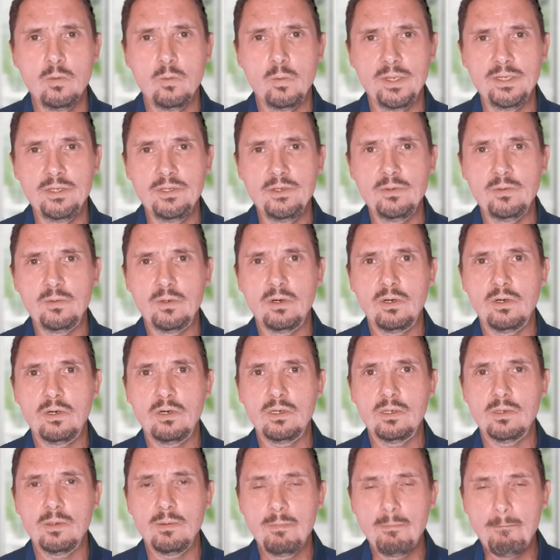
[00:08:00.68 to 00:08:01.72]
when you
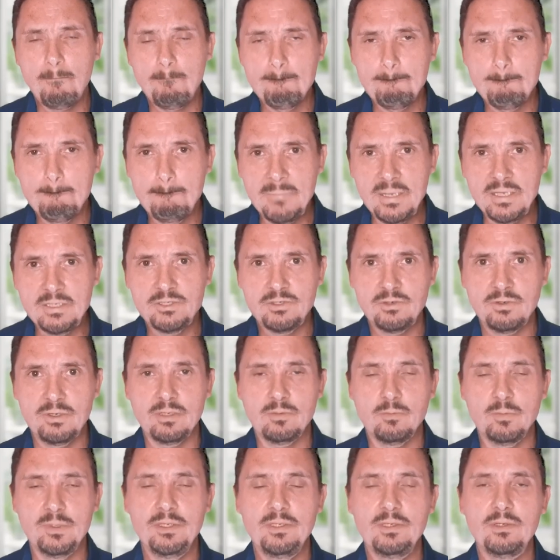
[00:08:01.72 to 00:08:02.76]
are
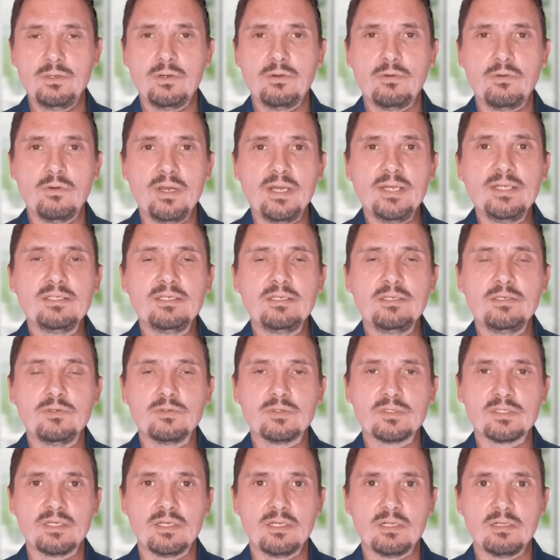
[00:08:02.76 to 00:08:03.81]
measuring, when you are rating
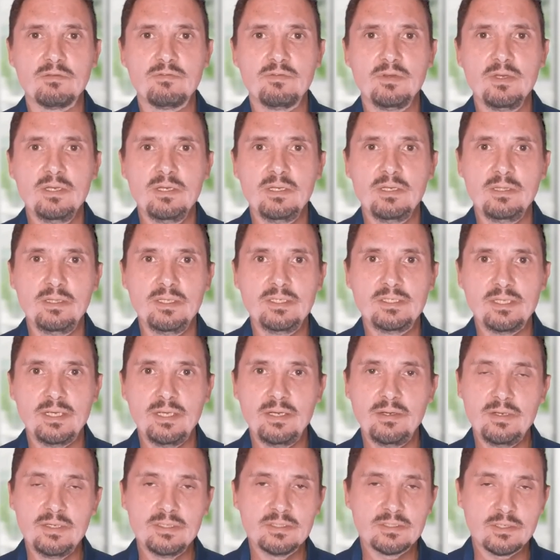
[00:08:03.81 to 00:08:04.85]
yourself in
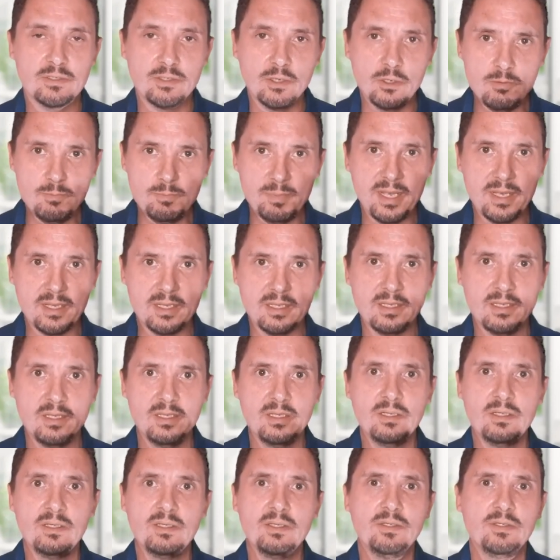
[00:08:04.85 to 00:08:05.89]
these areas, go back
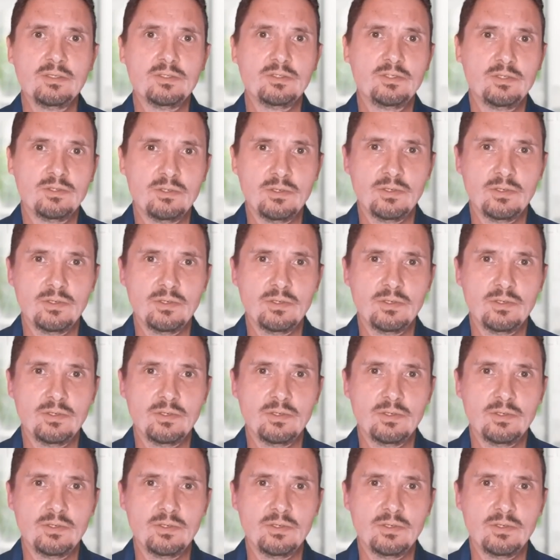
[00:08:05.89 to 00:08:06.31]
to the